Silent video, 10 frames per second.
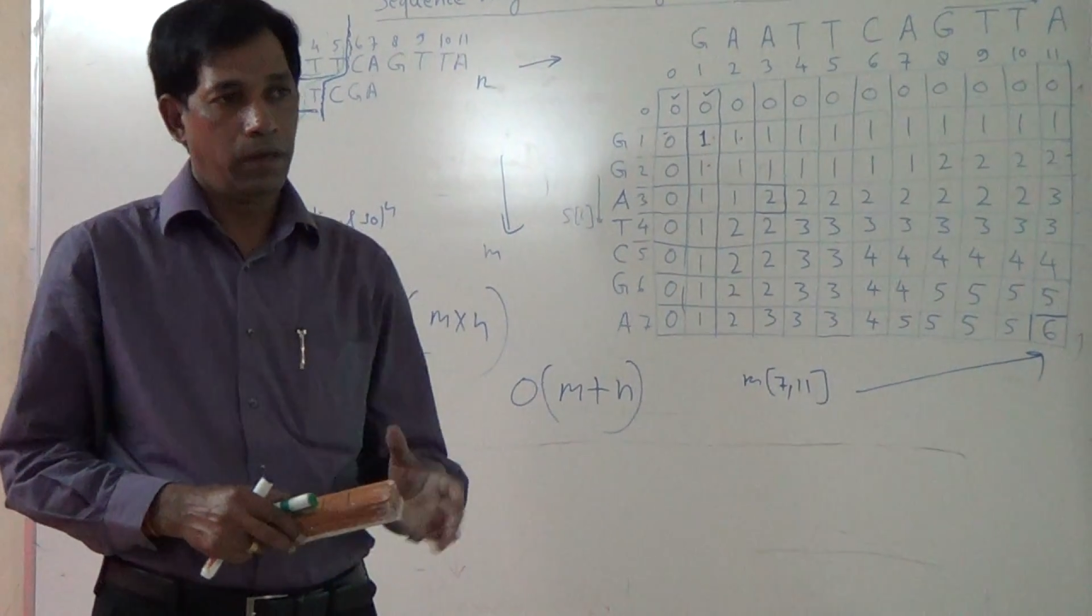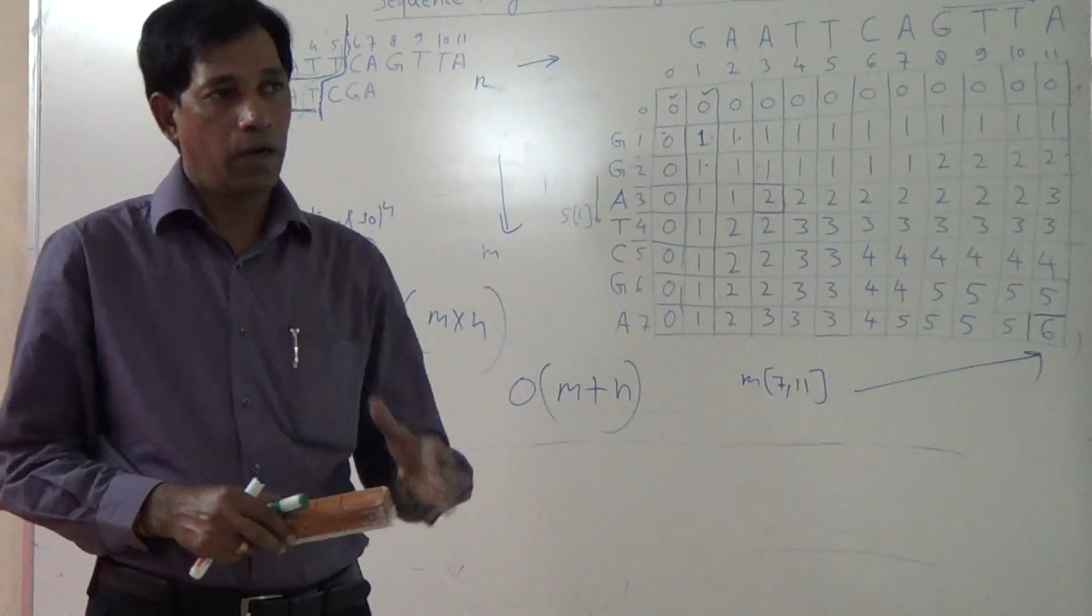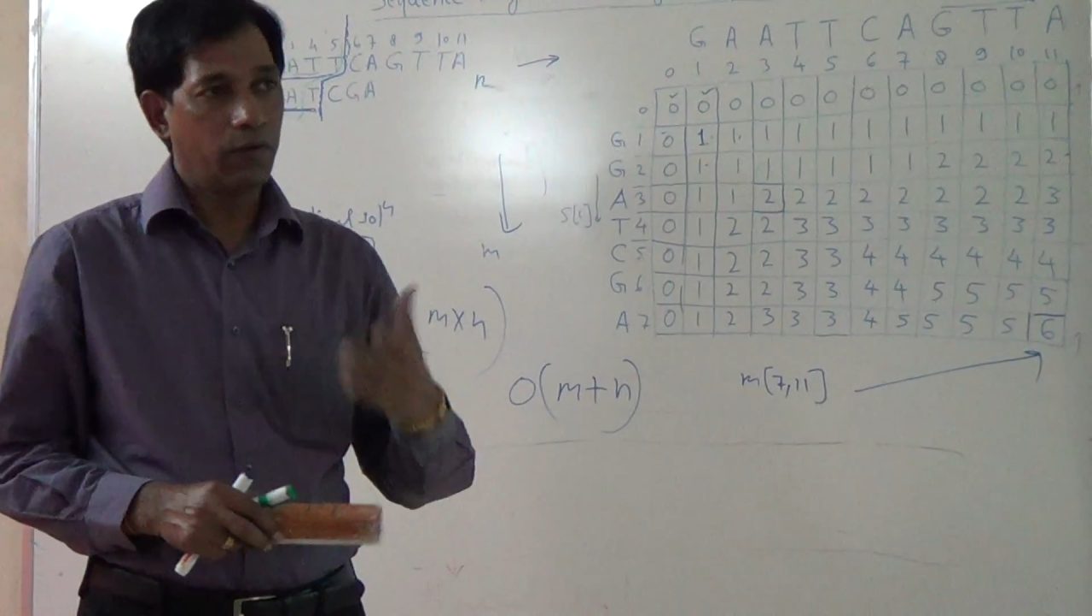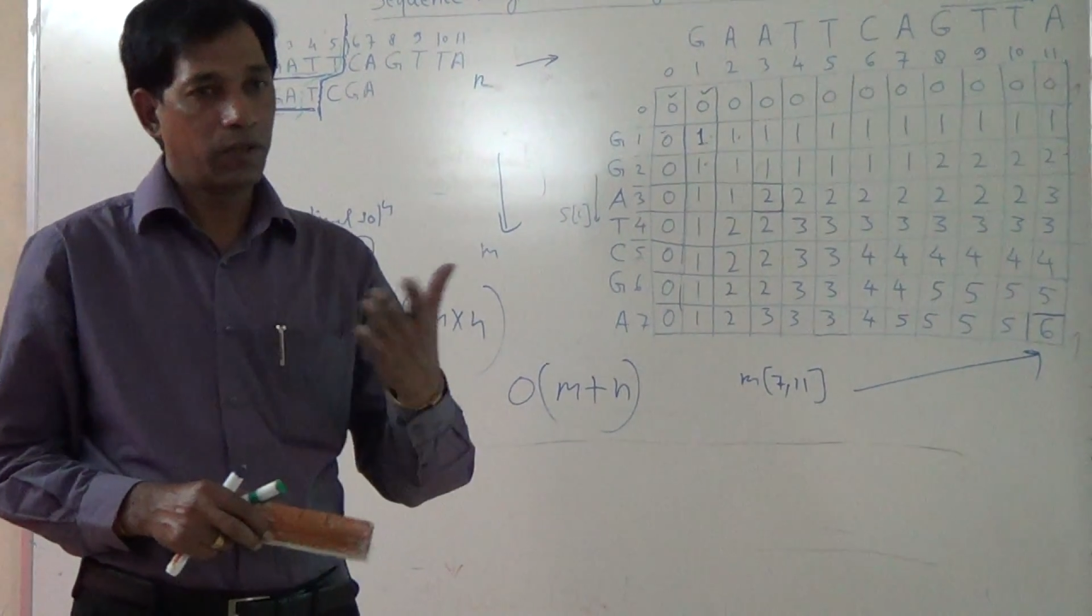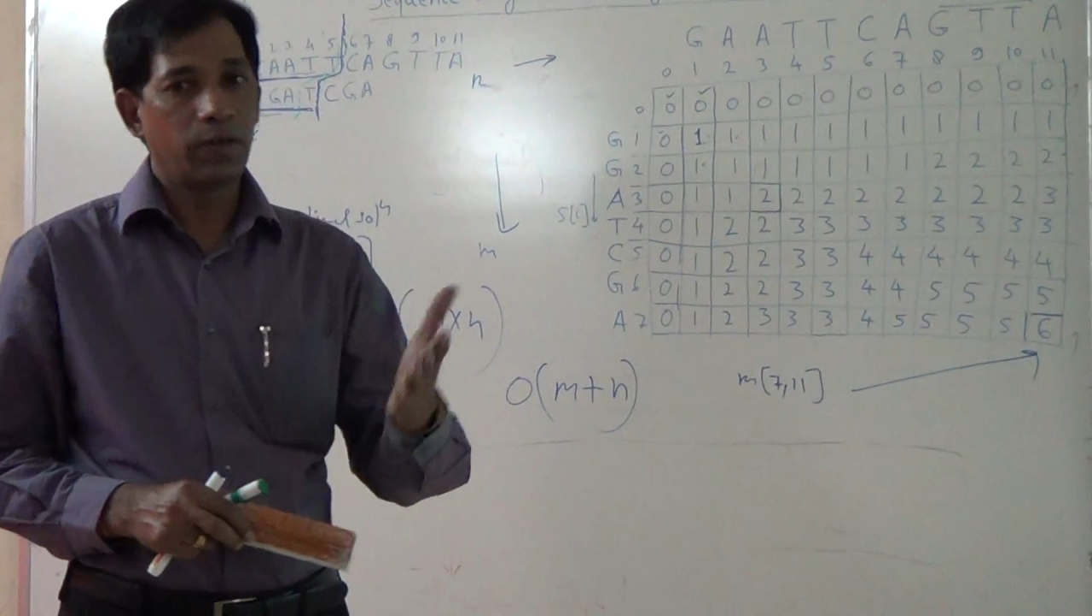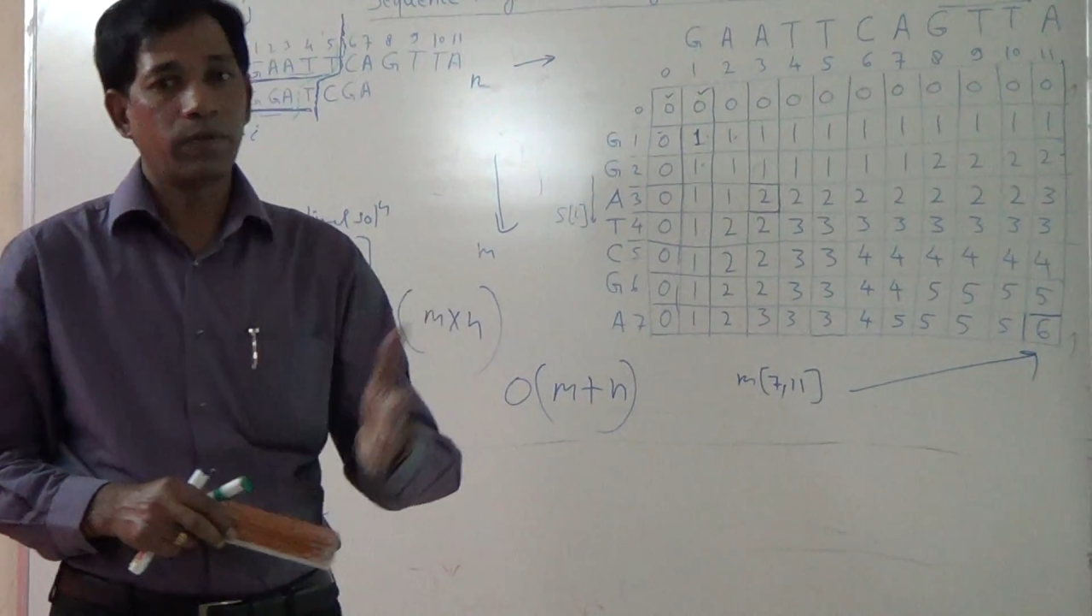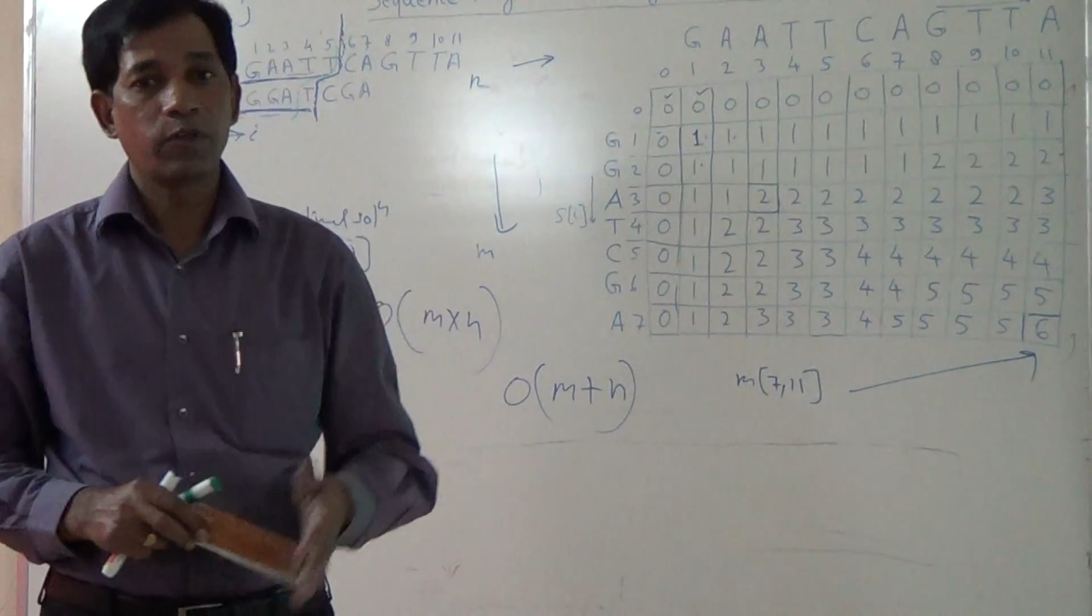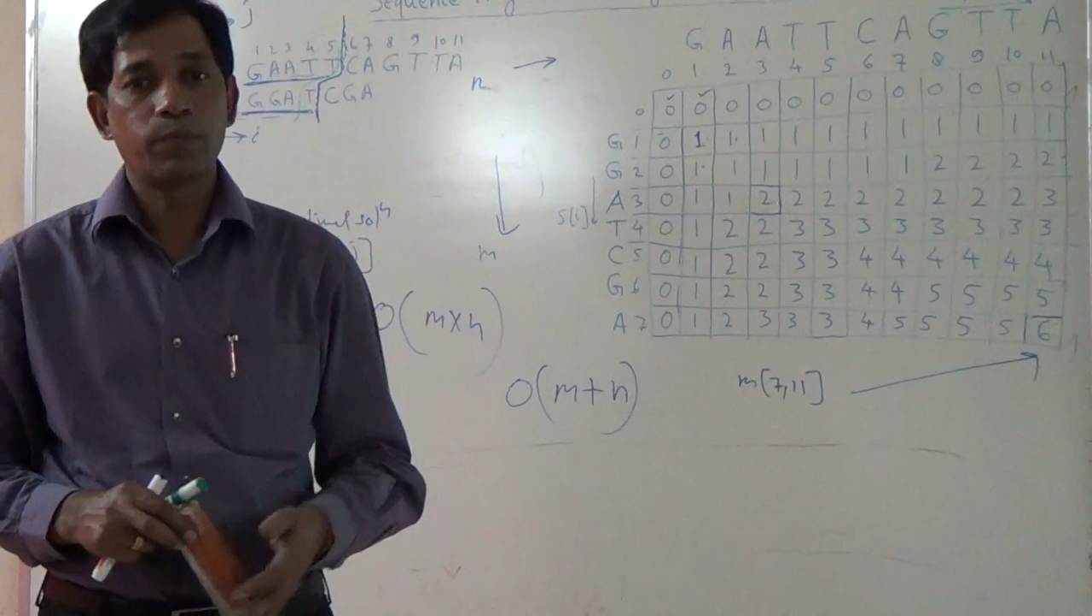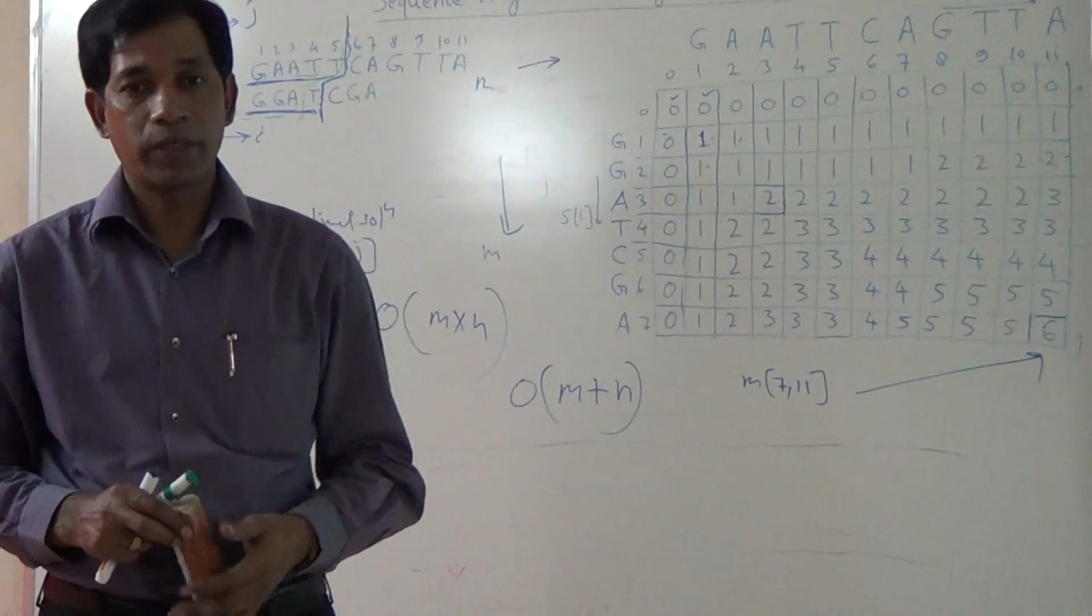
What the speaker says: out of our